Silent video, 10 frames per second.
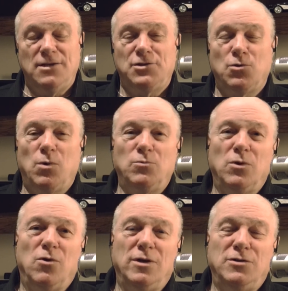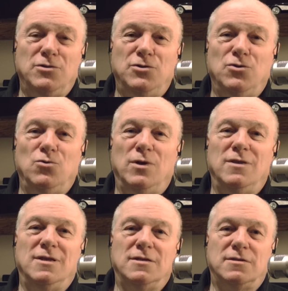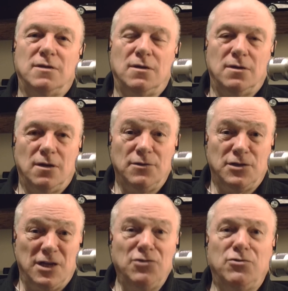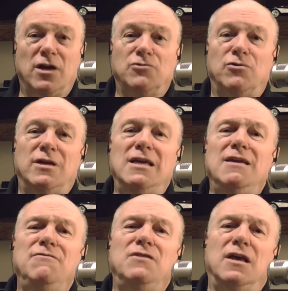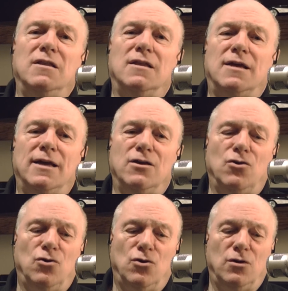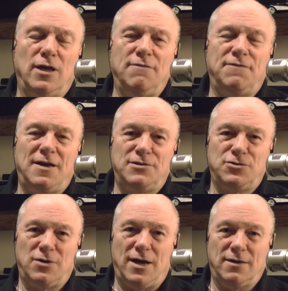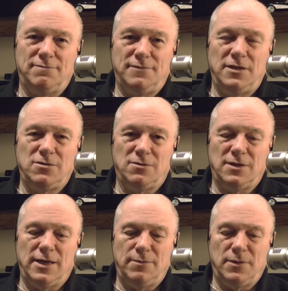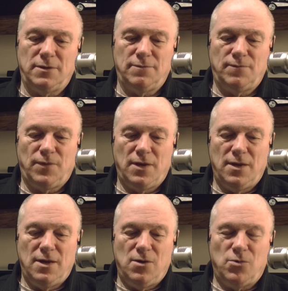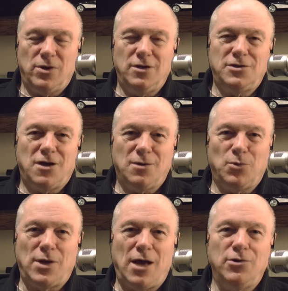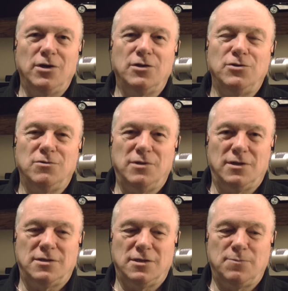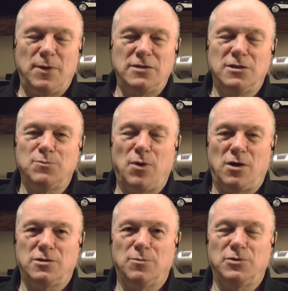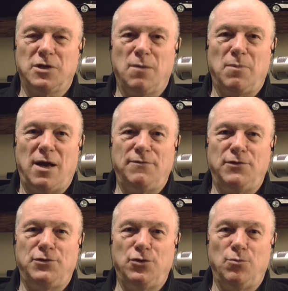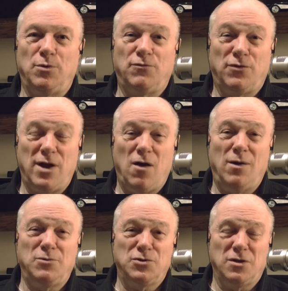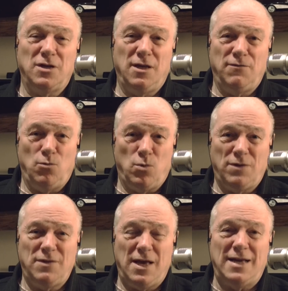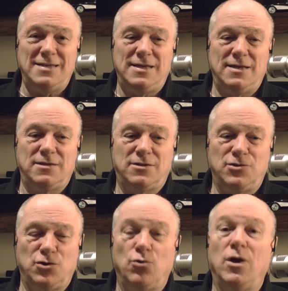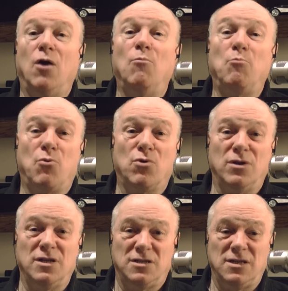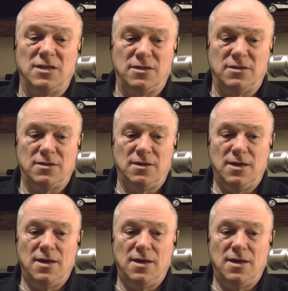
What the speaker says: So what we're going to do in this on this introductory evening that I call a fast track into enlightenment, we're going to talk about how you can do this as best as possible to combine the two. But for now, I'm just going to give you one of the ideas to show you how important this is,